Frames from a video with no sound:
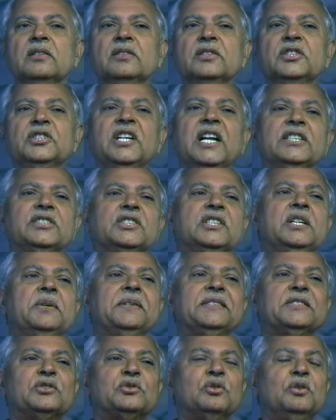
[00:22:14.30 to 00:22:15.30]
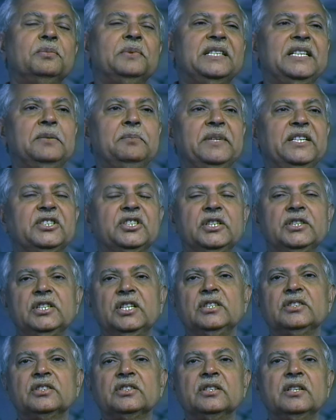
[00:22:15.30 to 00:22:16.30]
He has given so many
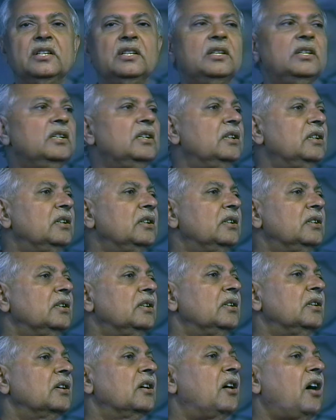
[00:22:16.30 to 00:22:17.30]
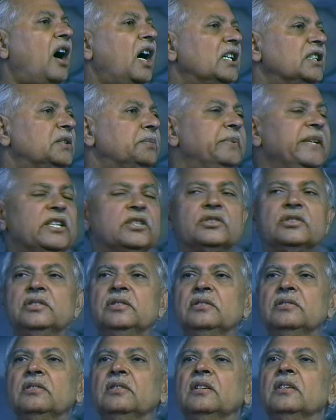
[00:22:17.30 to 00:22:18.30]
messages. God
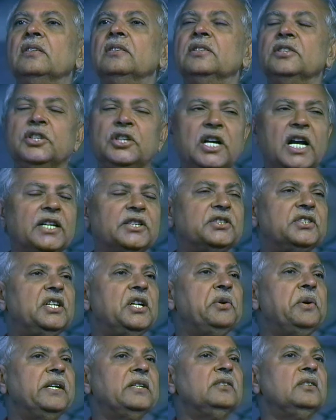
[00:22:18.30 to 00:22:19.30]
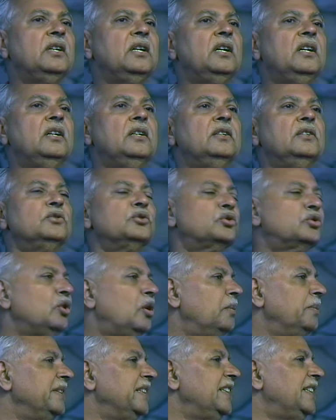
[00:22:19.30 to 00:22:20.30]
Speaks. He has given so
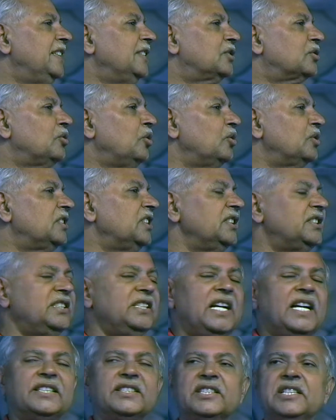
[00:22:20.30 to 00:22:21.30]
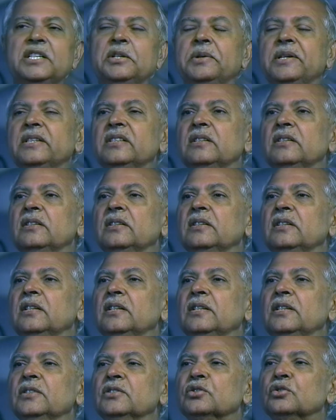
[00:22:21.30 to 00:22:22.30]
many discourses. He has given.
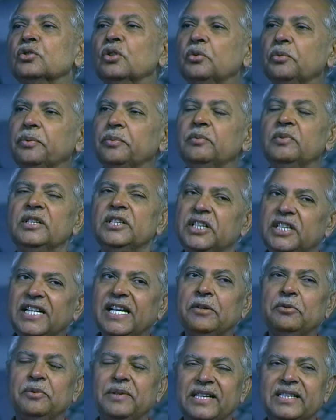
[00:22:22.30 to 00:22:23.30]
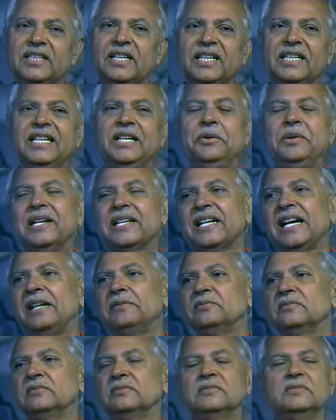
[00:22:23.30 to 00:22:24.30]
So he, whether he will
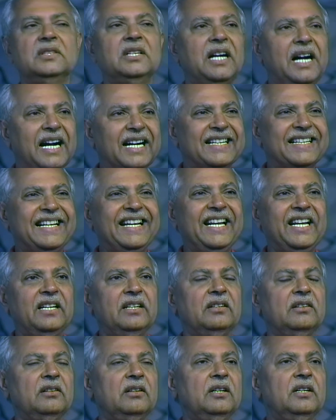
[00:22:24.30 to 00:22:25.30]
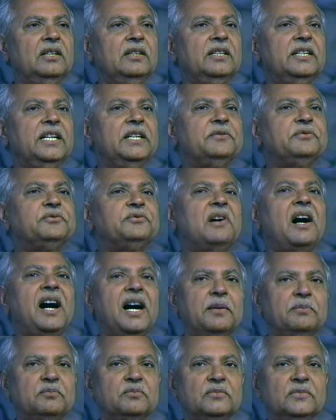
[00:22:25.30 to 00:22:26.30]
come again in
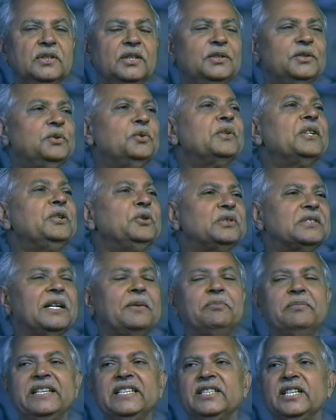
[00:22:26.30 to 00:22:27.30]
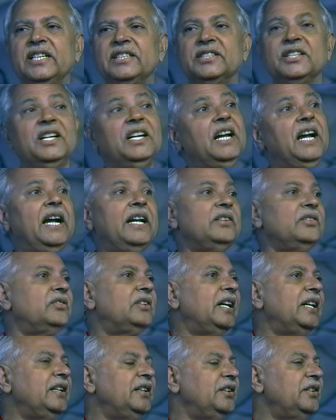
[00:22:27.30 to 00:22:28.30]
form to give some message, and
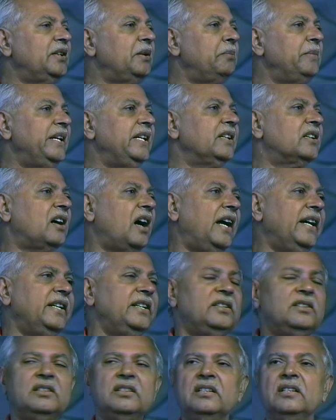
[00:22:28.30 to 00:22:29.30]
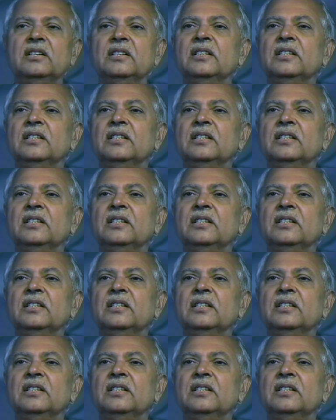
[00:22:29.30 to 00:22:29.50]
then the mankind